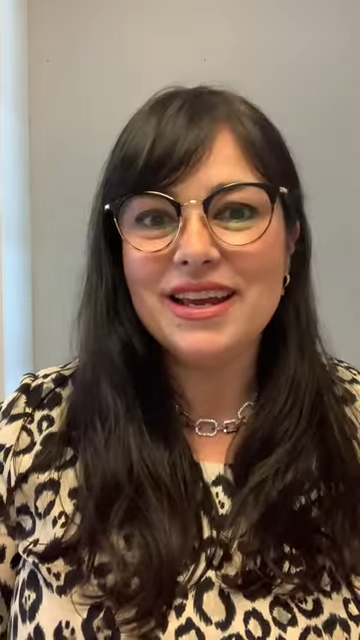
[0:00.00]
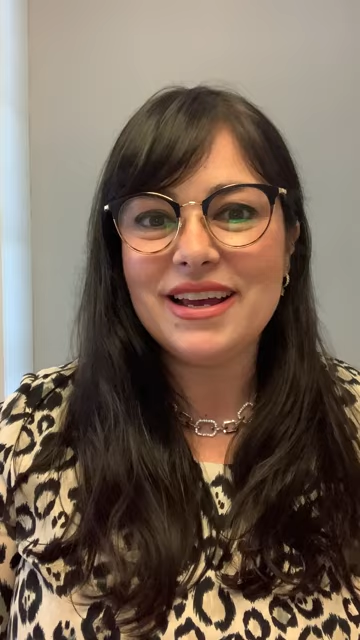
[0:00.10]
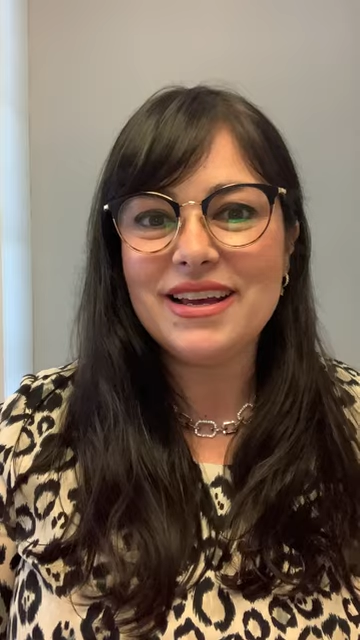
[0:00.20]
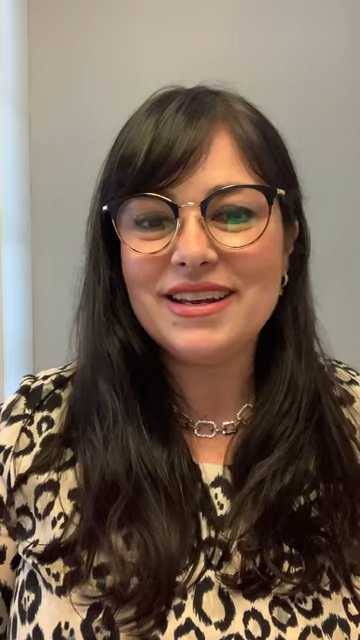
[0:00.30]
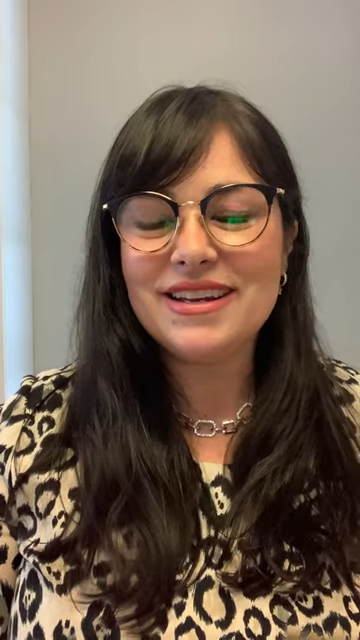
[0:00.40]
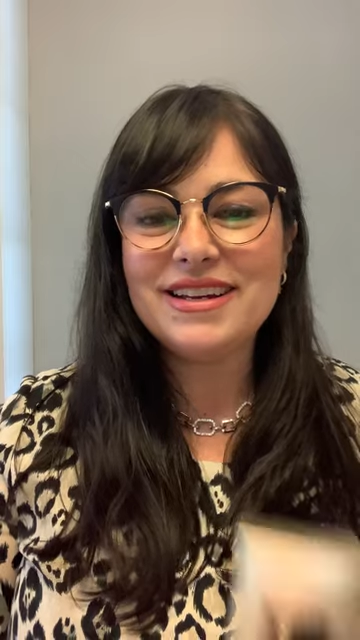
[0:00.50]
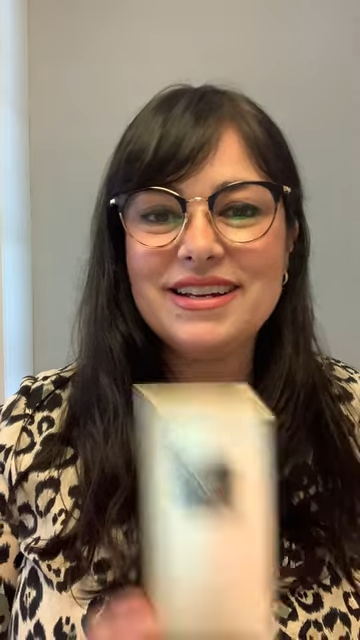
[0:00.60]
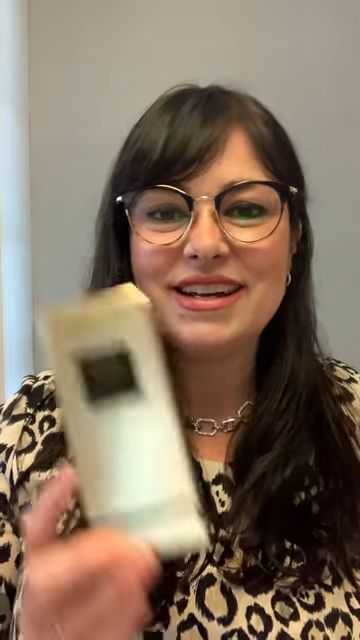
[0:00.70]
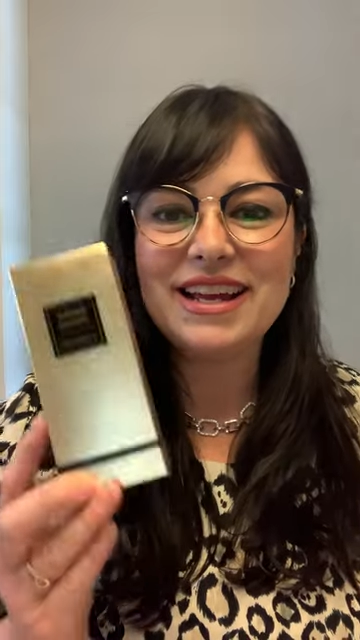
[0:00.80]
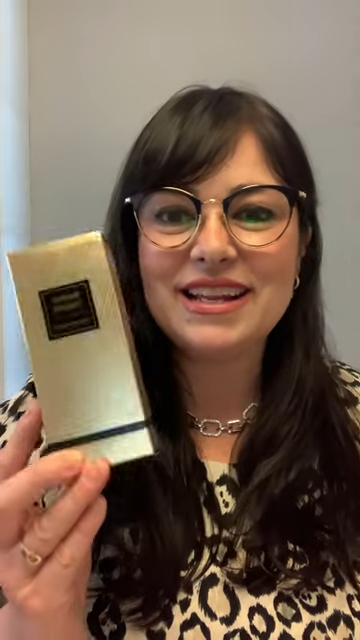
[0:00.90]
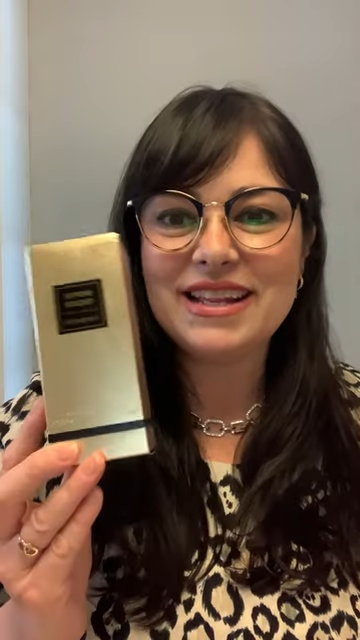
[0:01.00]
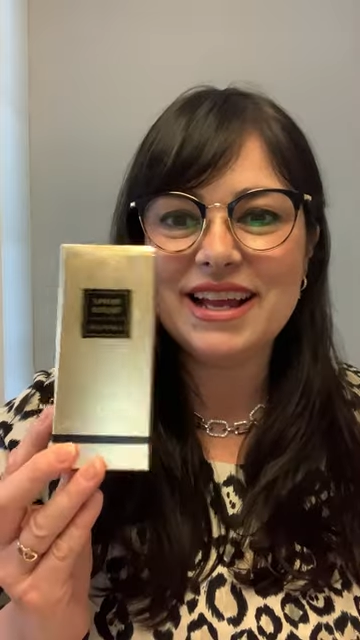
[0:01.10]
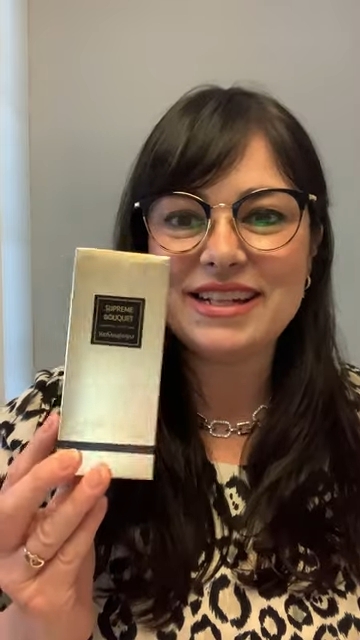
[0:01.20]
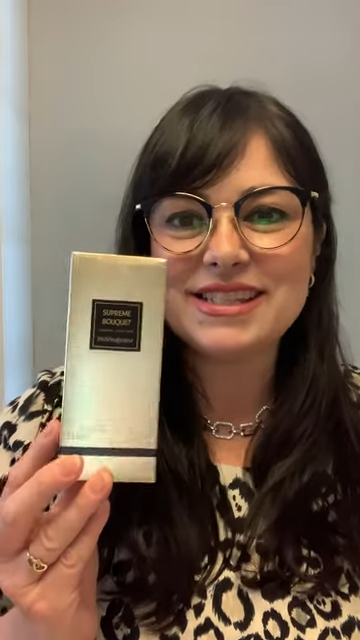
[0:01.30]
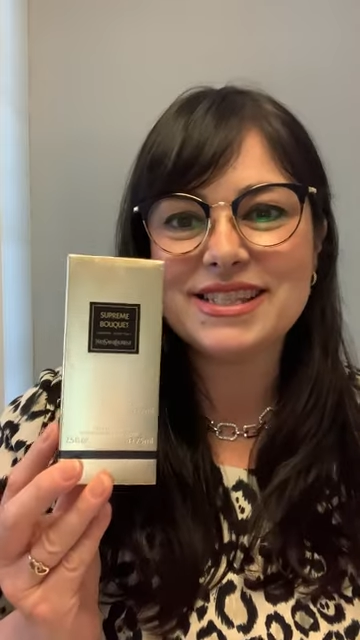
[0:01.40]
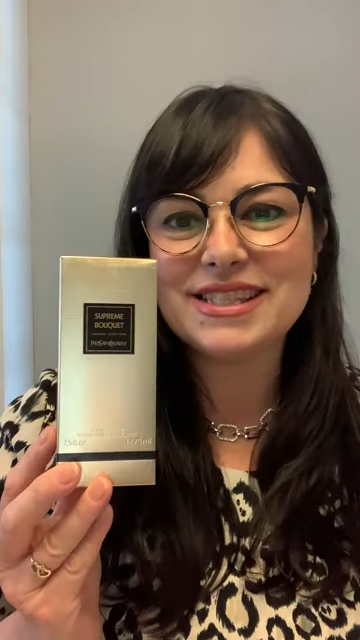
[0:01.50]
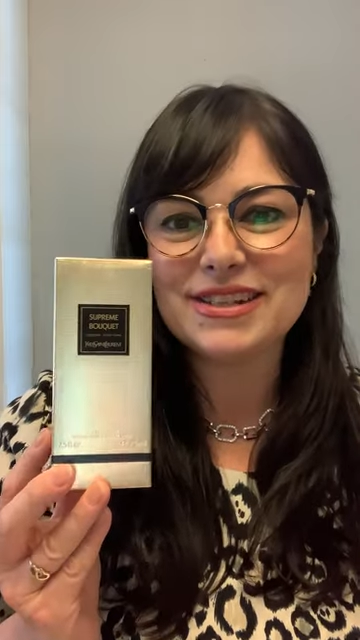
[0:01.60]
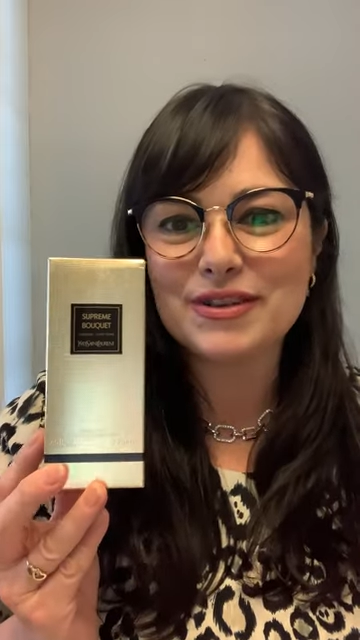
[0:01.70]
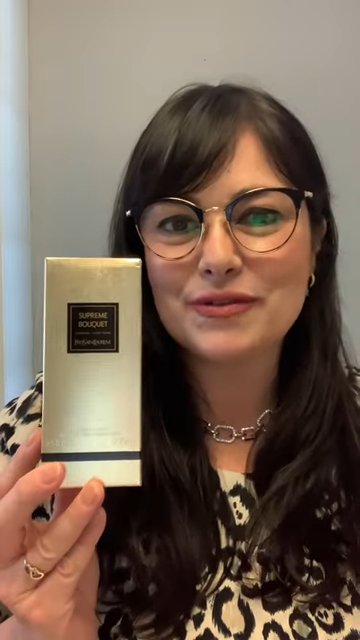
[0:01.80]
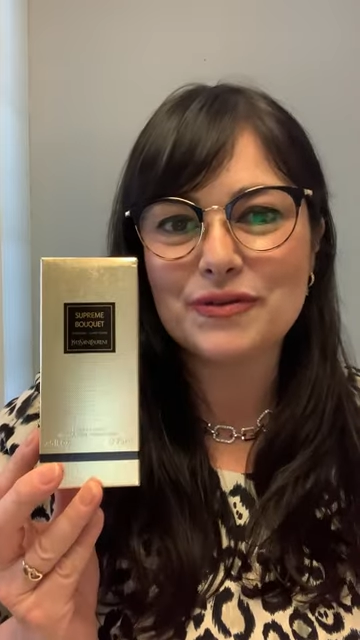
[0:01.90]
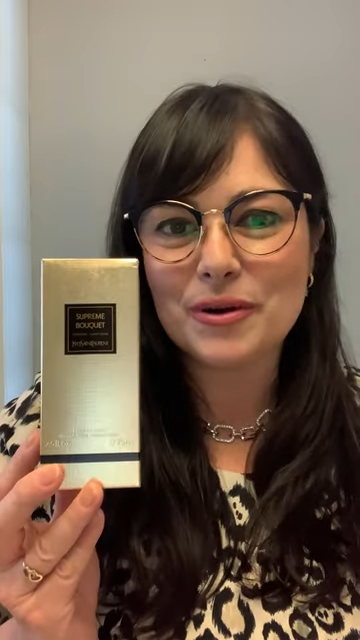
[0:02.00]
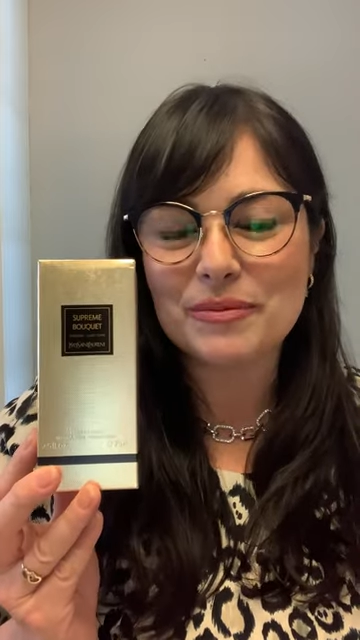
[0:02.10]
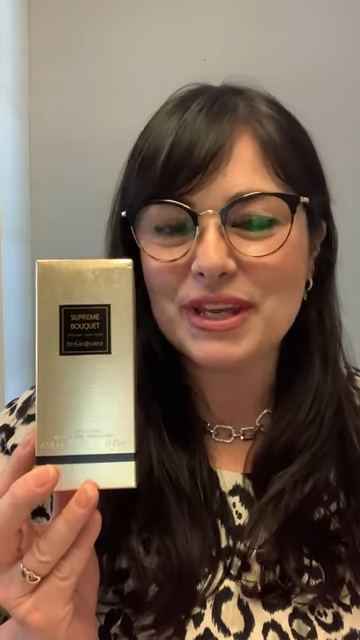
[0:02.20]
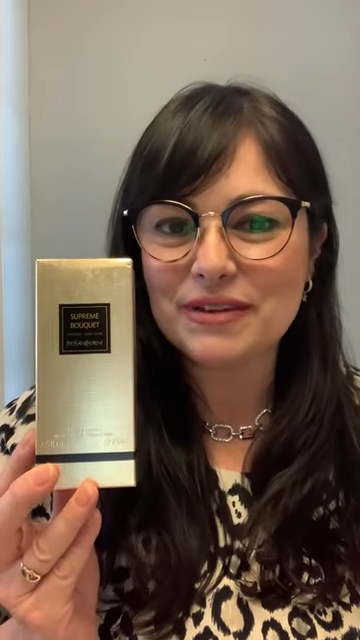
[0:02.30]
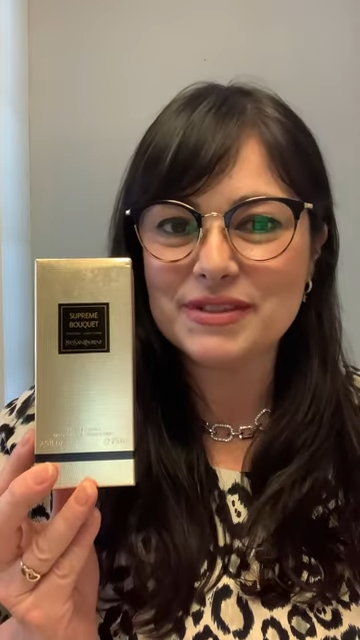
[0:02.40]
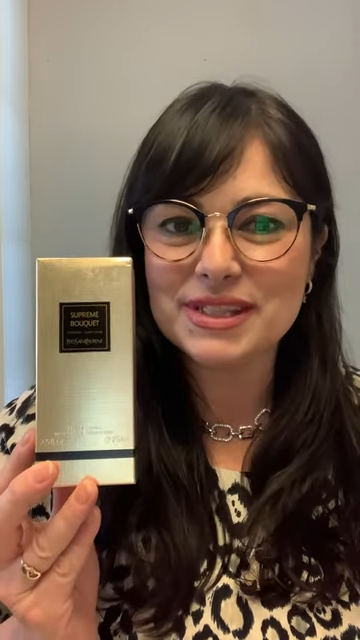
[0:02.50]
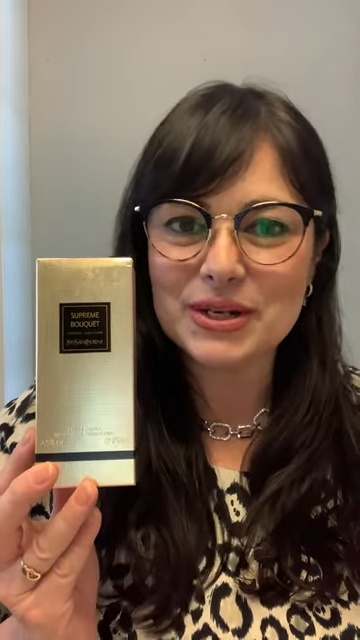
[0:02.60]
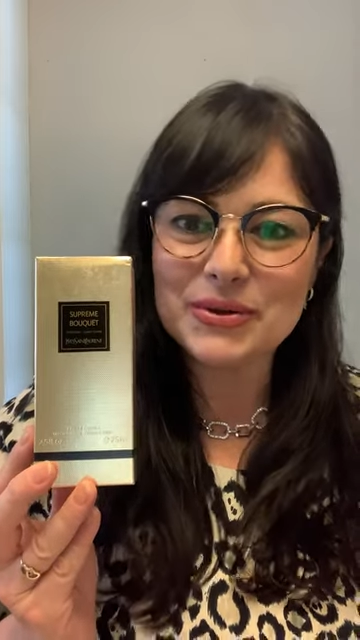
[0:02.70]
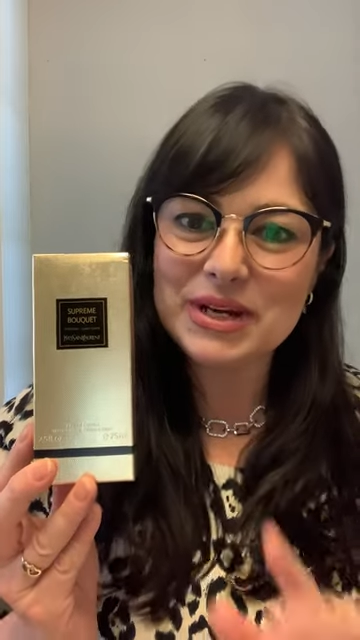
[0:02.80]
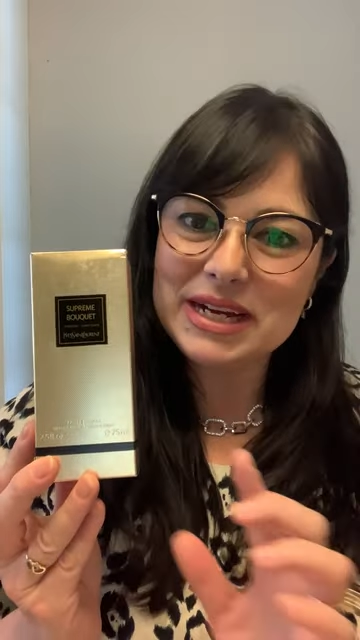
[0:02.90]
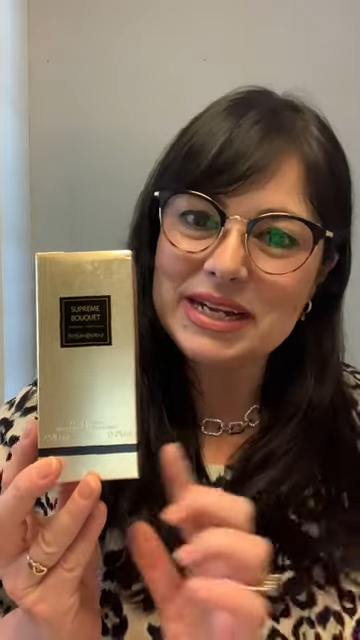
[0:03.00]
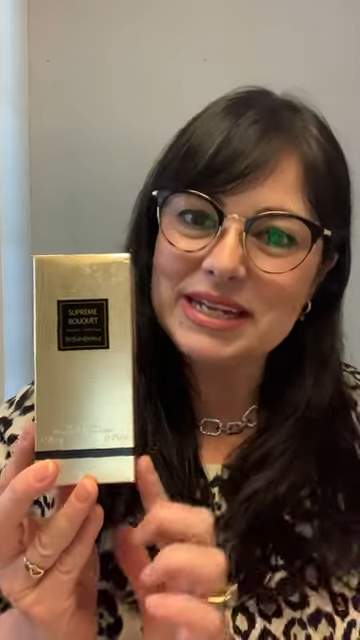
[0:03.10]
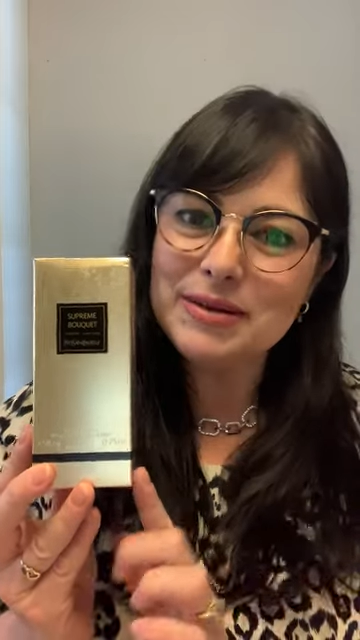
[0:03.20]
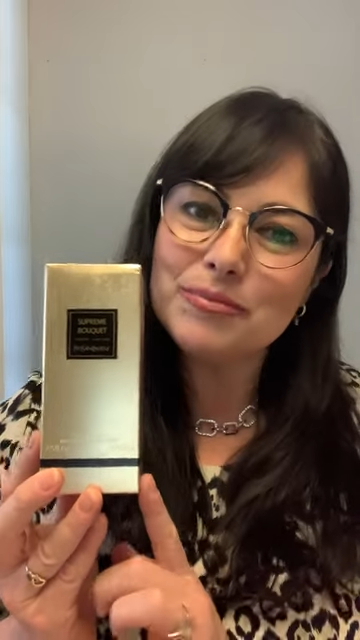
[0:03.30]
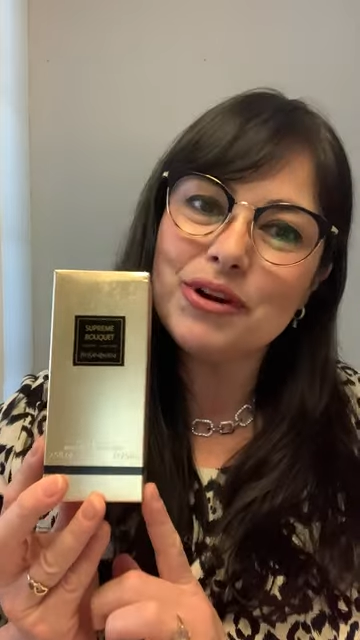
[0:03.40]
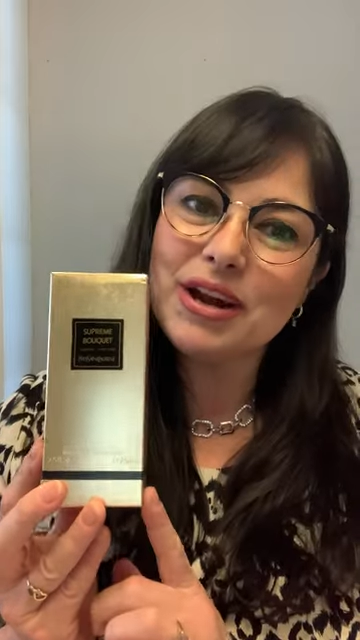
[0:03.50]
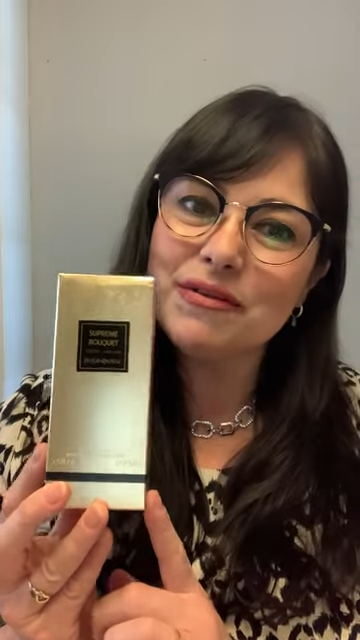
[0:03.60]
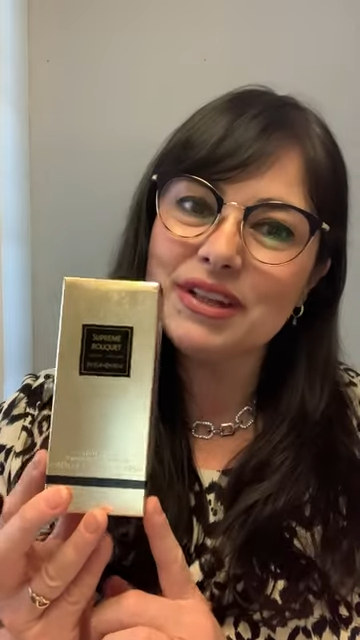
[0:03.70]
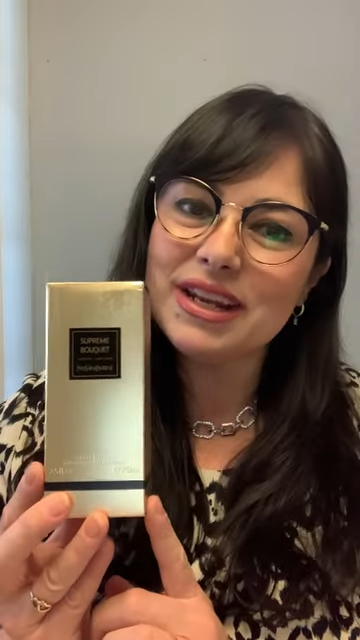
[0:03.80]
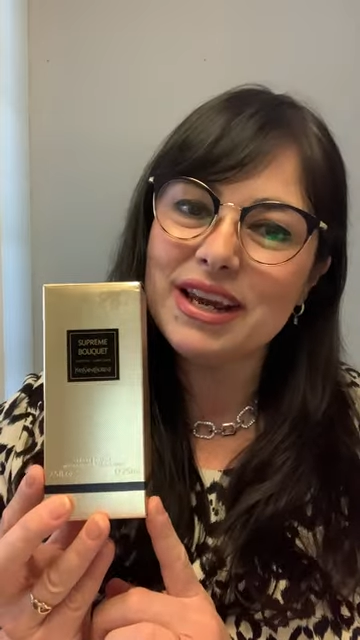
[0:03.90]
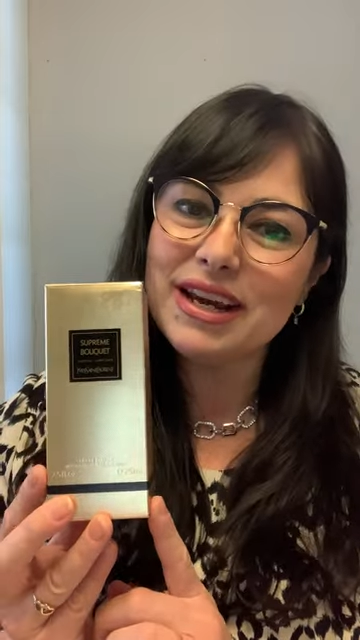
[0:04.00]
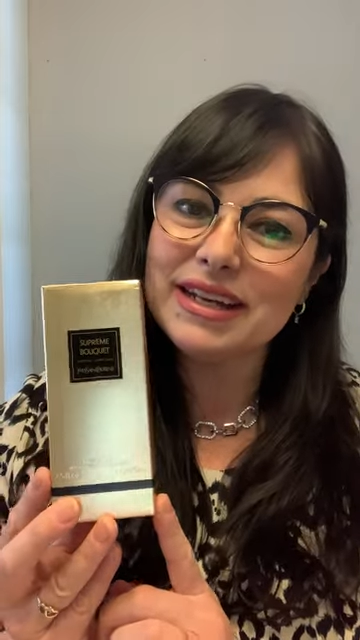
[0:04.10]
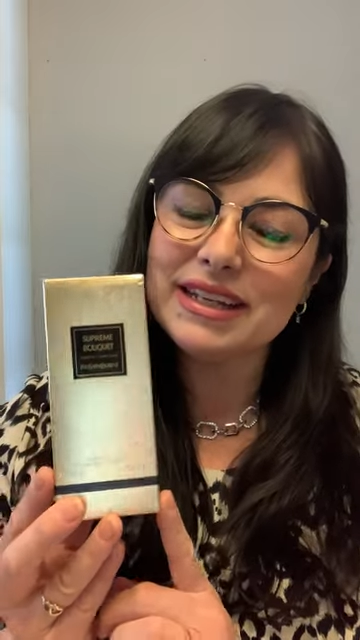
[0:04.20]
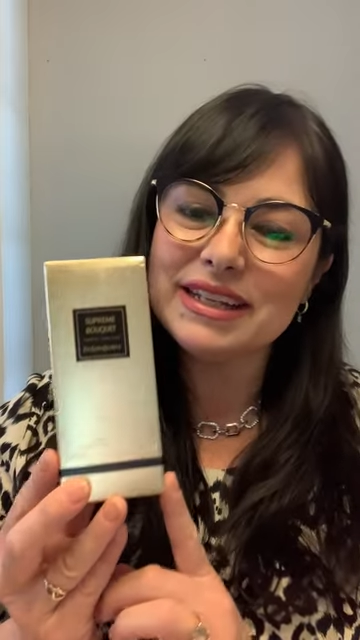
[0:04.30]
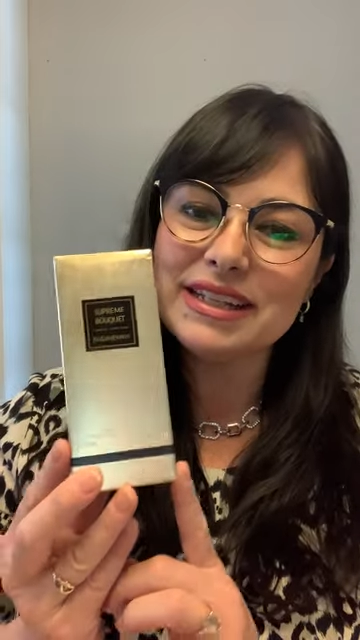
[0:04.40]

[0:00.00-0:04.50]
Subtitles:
and that's from Yves Saint Laurent, private line.